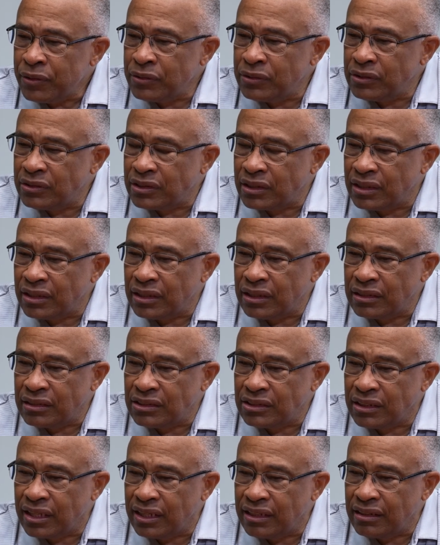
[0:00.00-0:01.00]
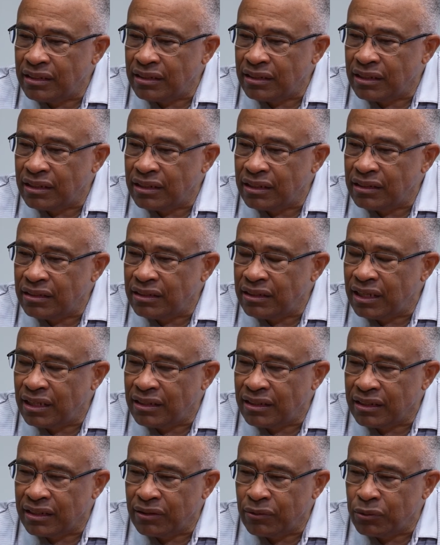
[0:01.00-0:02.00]
who's a state
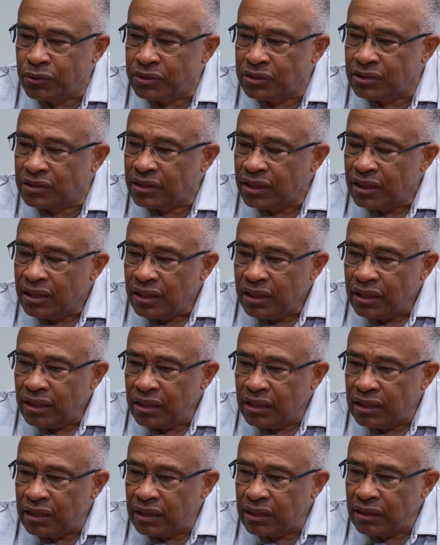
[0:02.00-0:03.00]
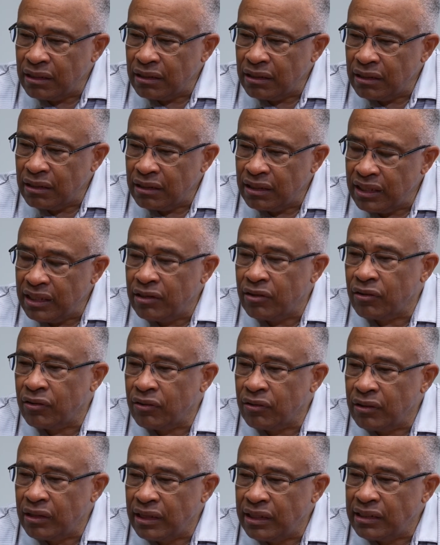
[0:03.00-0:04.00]
delegate, was a leader
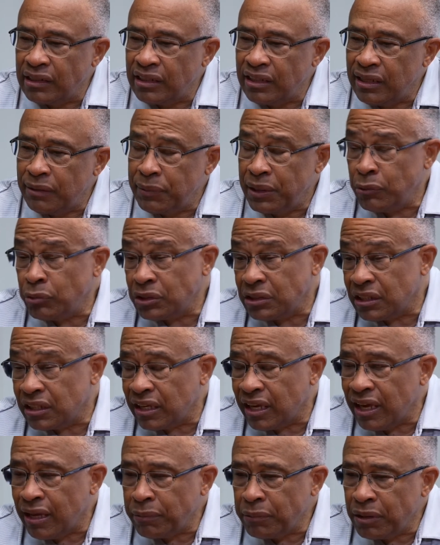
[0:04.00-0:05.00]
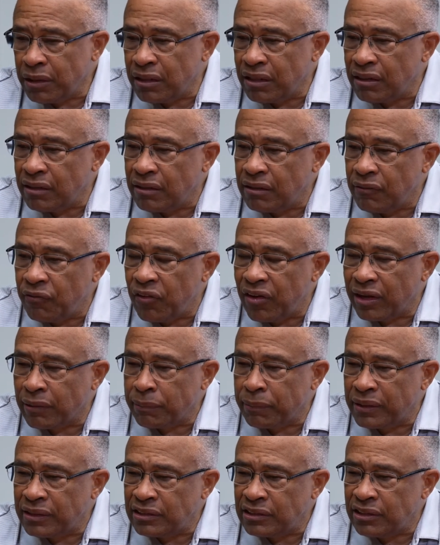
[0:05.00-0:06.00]
on that team. He was the captain, in fact,
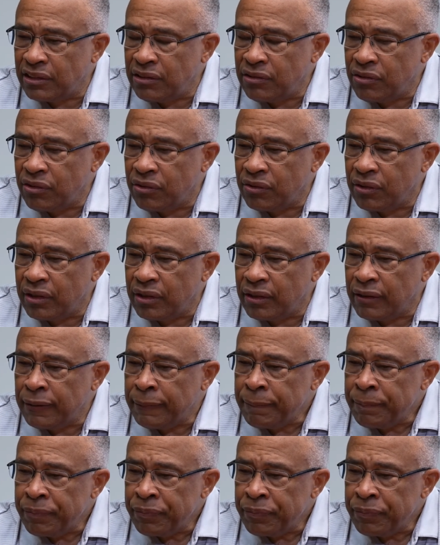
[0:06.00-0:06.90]
my senior year.